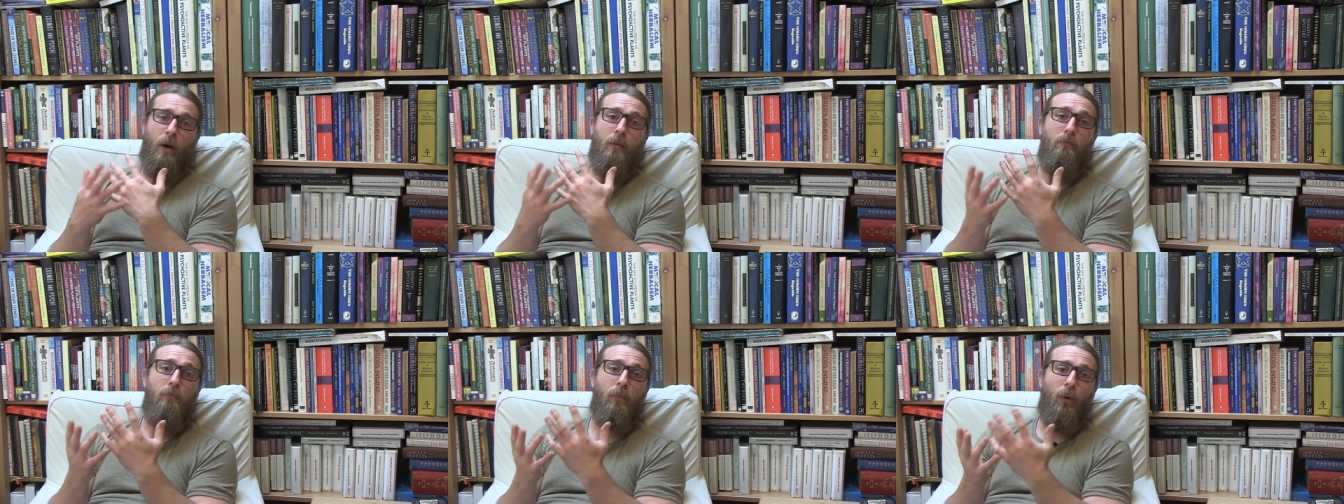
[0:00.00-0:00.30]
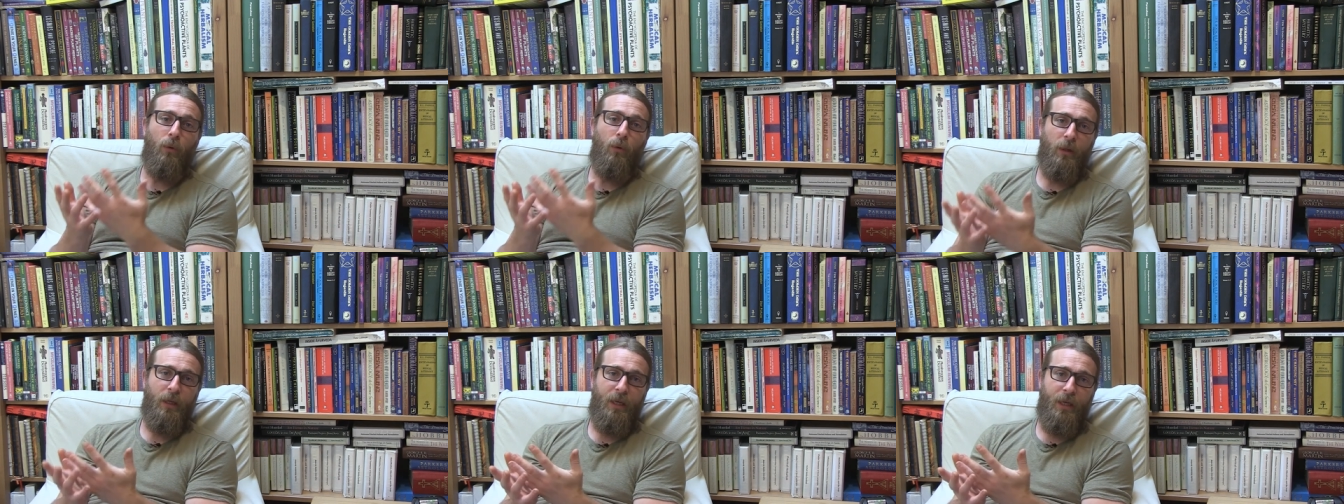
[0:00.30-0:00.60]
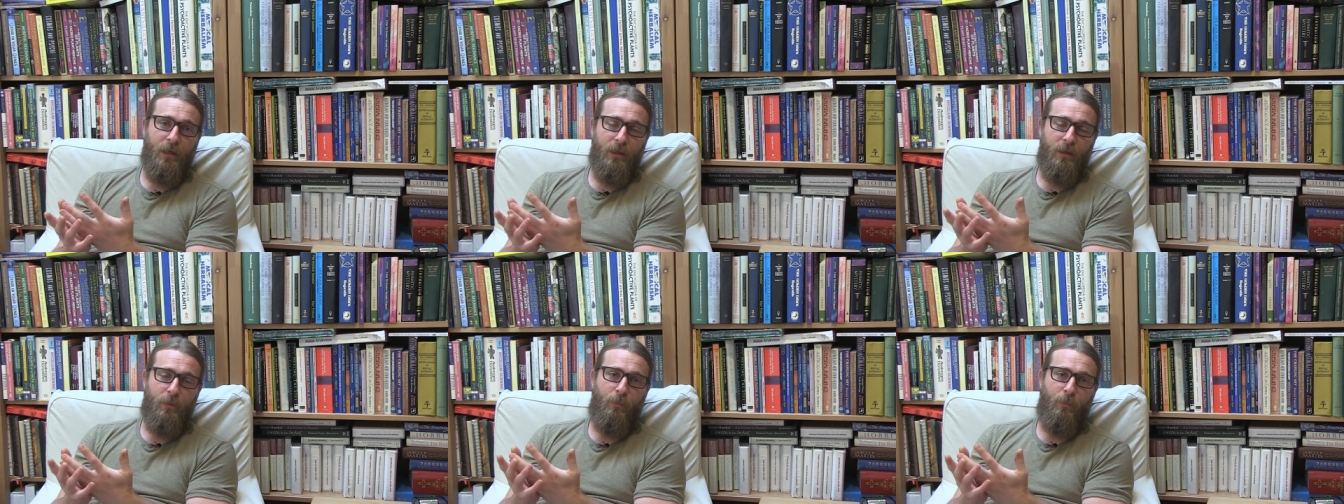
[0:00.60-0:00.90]

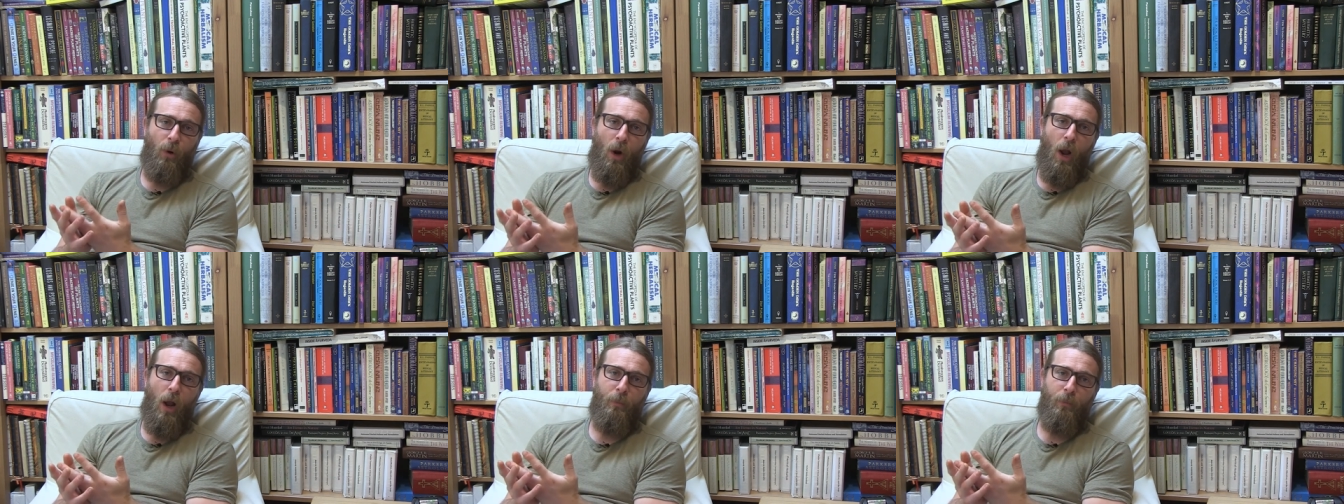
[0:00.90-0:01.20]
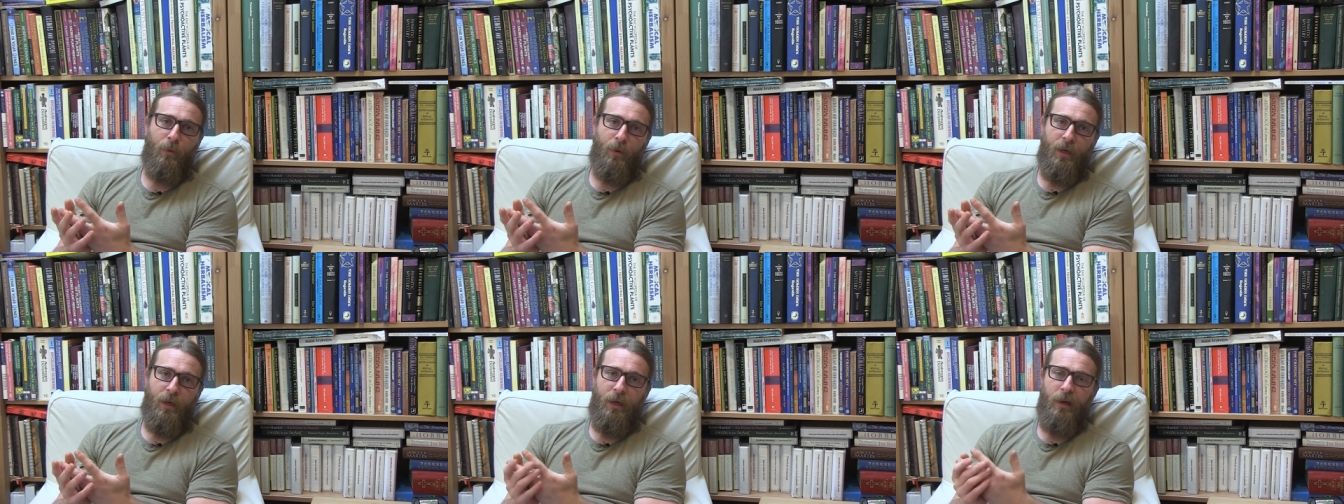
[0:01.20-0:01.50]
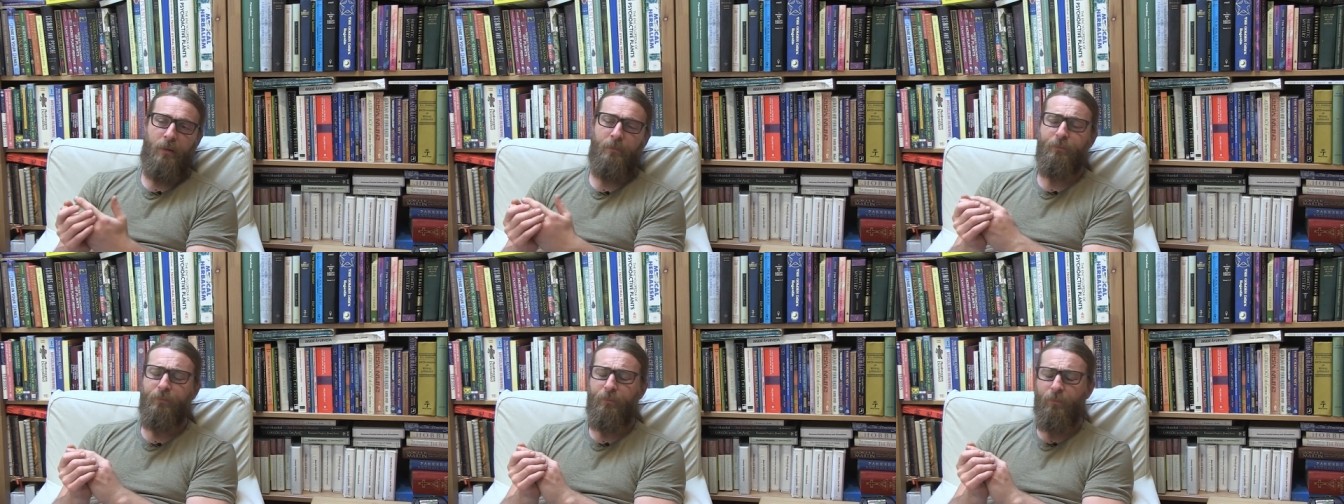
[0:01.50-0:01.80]
emollient
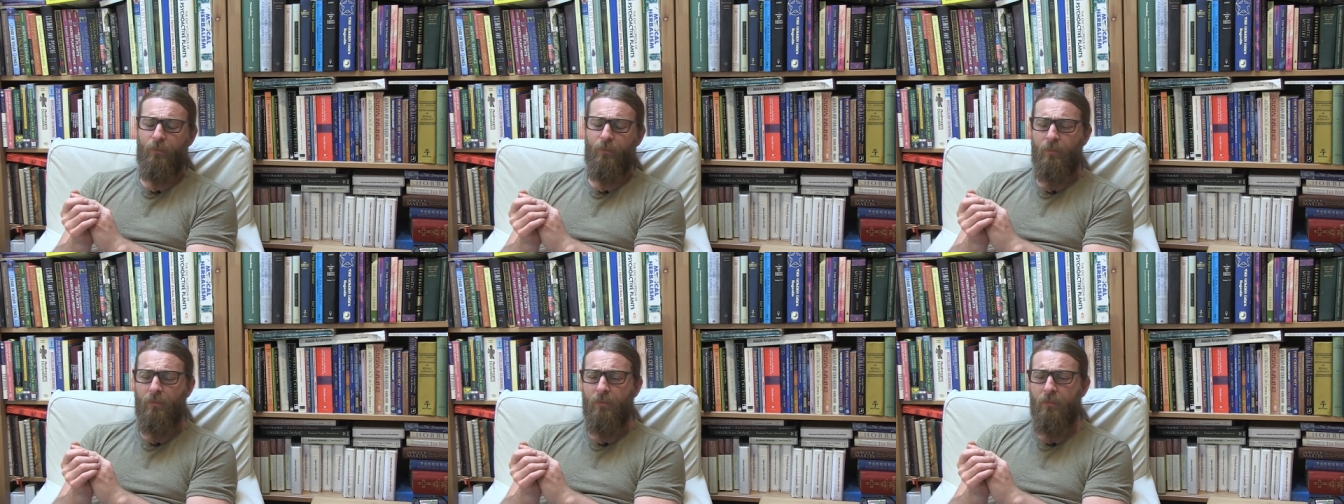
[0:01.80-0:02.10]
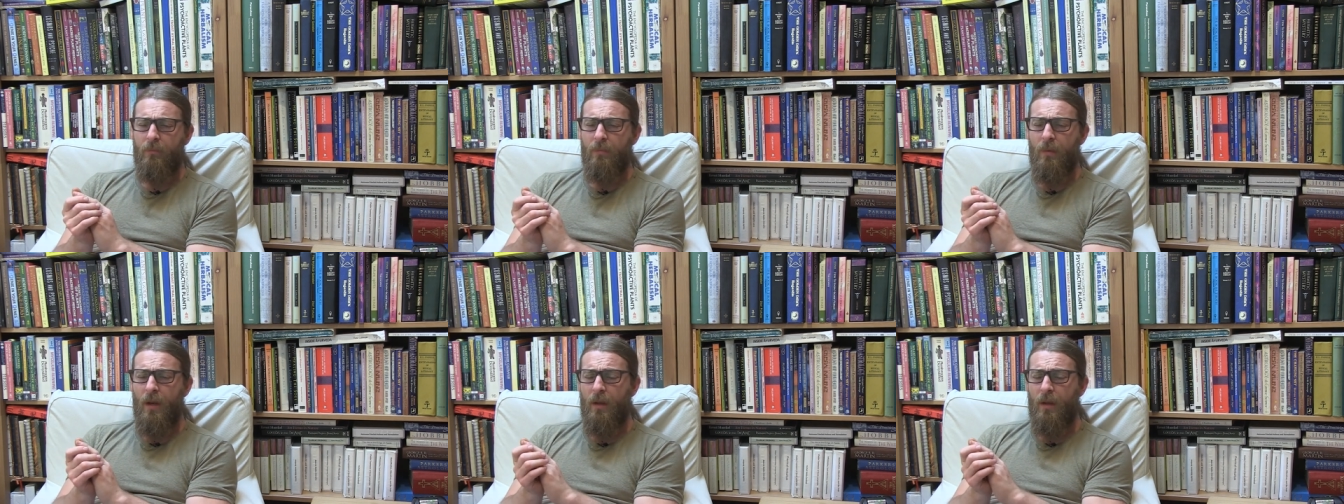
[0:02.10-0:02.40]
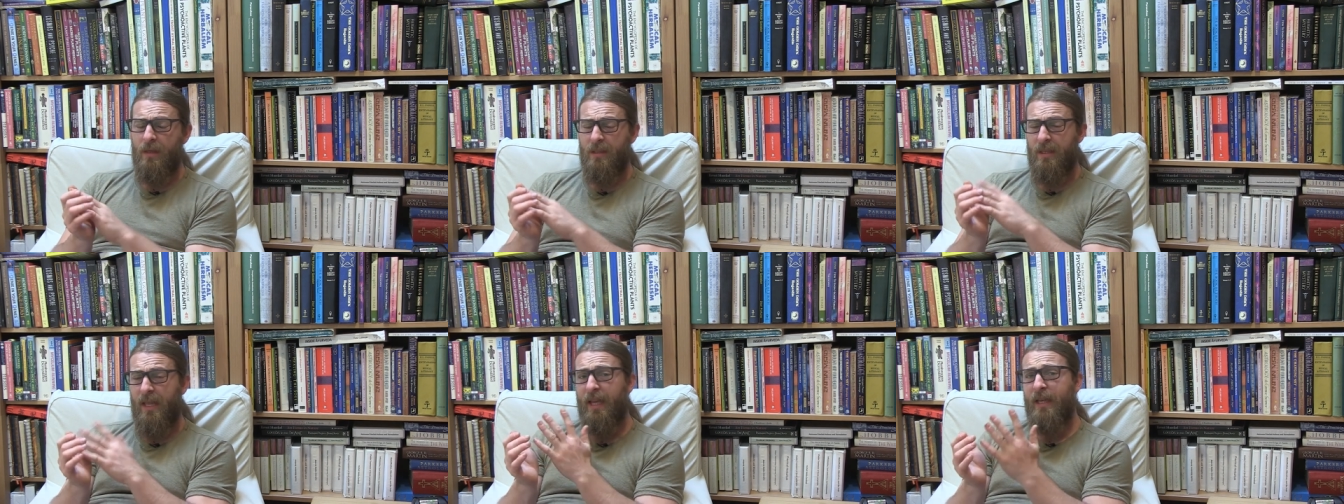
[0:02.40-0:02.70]
property
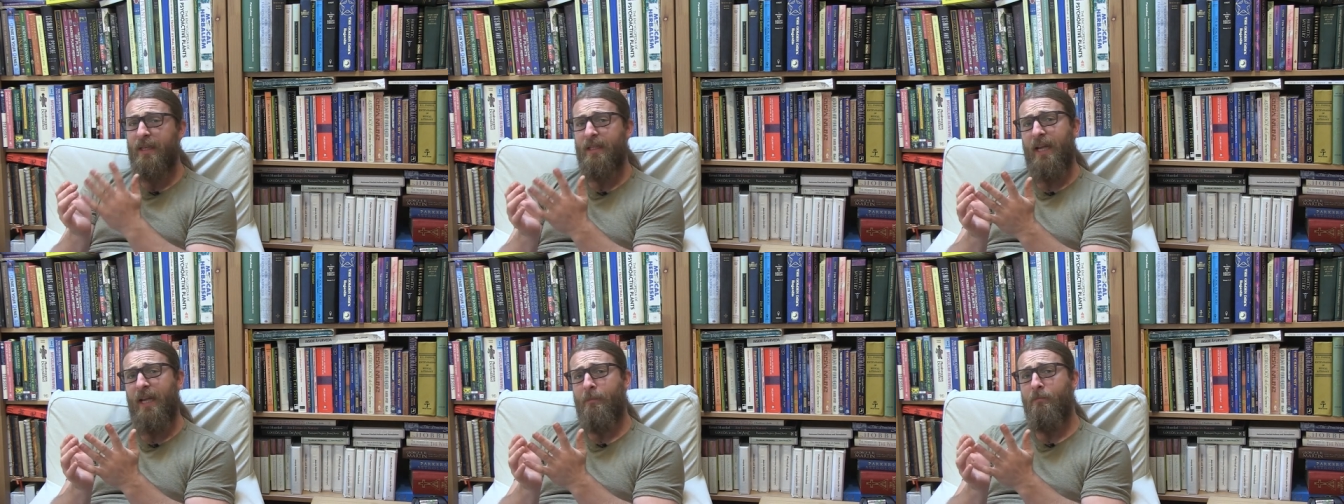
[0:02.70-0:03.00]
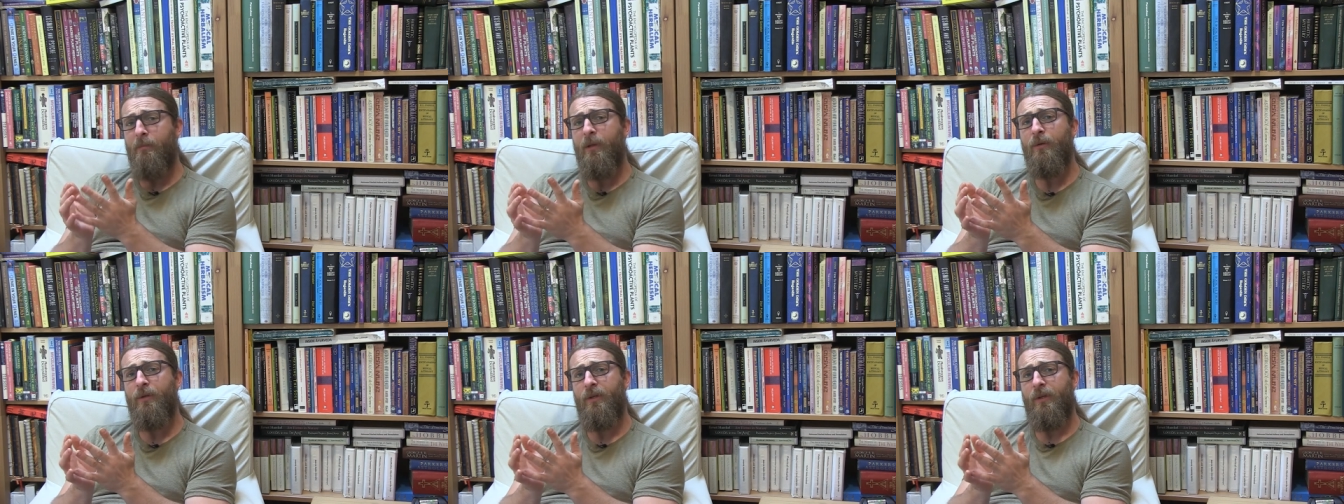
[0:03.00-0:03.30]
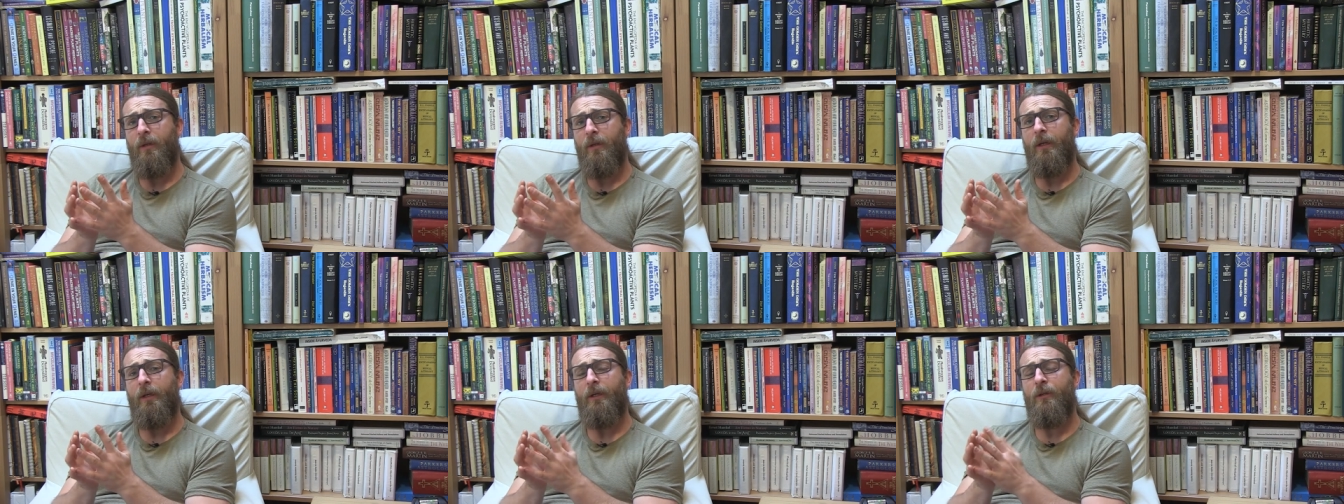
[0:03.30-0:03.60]
because they contain
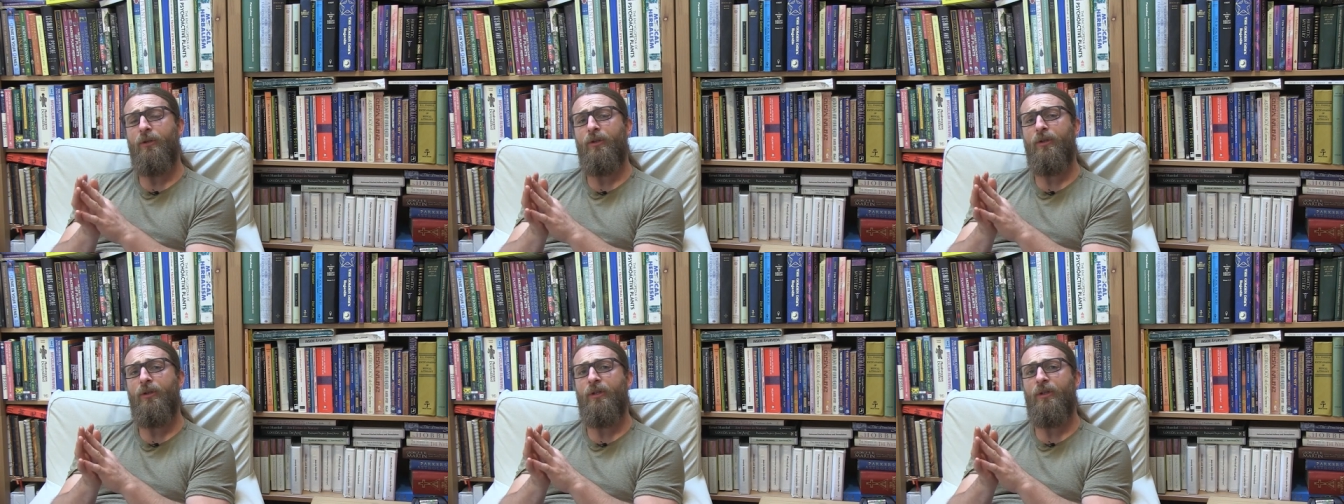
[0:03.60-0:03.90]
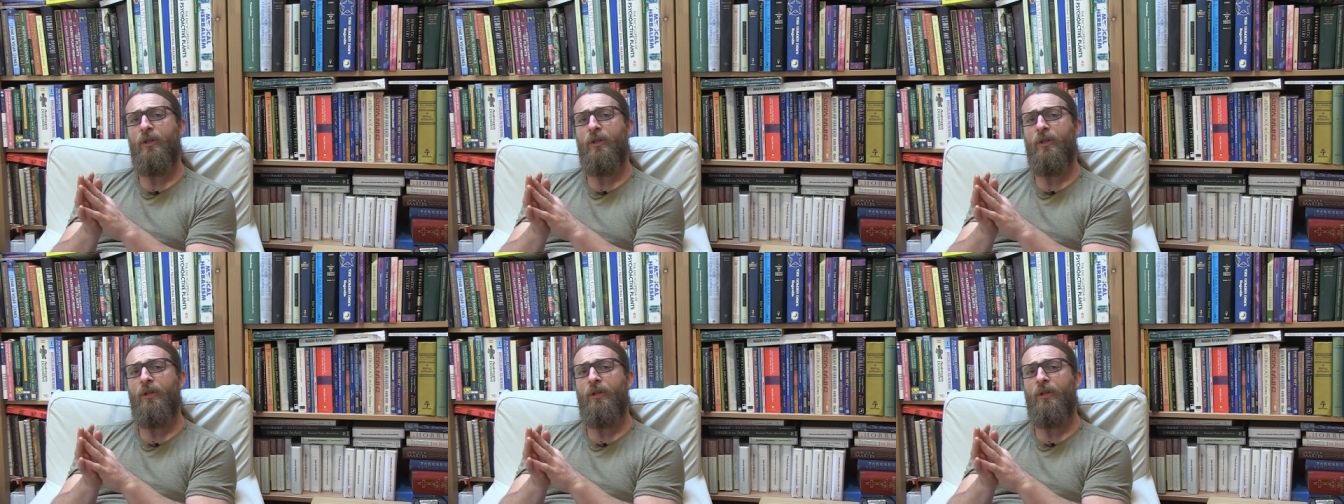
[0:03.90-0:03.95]
mucilage.